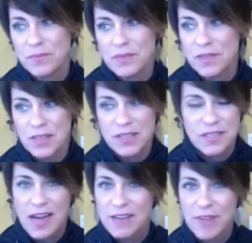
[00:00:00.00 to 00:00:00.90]
There's a
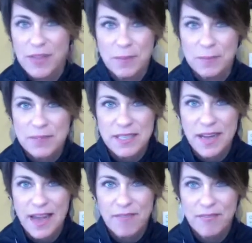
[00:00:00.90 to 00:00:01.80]
lot of other people's that
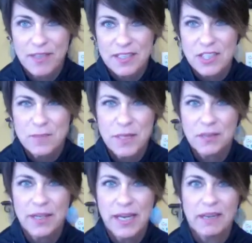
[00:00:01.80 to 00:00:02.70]
have things. Just be
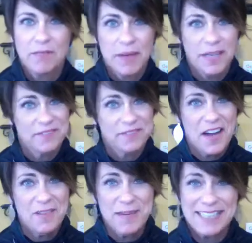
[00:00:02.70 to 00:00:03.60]
creative, make it
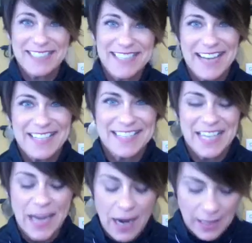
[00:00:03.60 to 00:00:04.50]
fun, make it
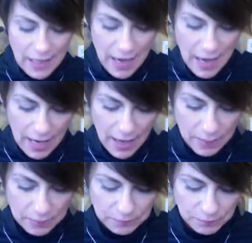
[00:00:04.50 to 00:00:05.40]
sassy.
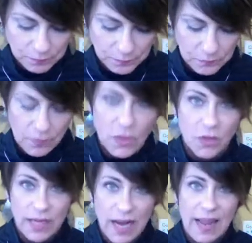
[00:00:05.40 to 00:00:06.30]
You
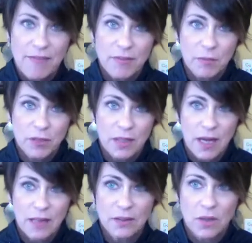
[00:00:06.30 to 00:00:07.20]
cannot have the word
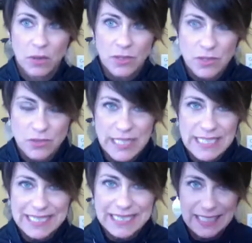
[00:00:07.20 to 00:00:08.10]
color or
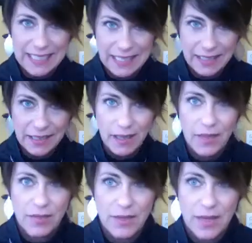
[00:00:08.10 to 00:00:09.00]
street in
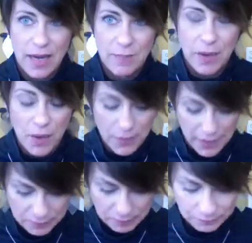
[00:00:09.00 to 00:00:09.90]
the name, okay?